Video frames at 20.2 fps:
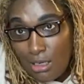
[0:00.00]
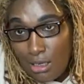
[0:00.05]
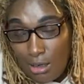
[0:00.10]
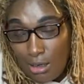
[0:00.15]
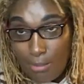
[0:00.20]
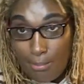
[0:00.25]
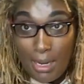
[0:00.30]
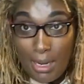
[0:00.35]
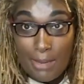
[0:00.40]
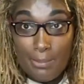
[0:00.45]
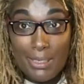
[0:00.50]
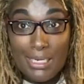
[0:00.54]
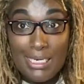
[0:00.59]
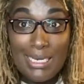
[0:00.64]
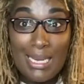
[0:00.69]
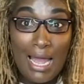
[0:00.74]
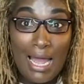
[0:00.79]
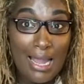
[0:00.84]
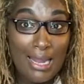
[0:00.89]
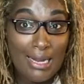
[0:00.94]
maybe
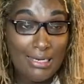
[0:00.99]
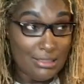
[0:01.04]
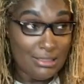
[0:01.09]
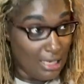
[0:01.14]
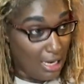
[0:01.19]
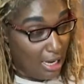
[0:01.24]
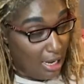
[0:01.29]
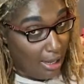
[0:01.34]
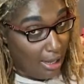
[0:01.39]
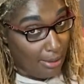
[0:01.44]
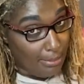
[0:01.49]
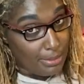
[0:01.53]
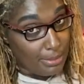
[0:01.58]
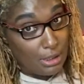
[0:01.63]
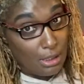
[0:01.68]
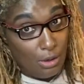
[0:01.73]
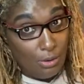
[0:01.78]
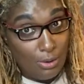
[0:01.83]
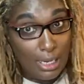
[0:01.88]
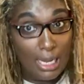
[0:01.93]
9 times,
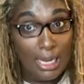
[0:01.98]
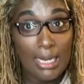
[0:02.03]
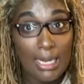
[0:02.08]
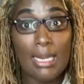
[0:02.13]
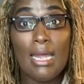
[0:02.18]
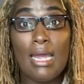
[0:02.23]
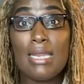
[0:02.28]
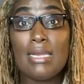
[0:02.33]
okay?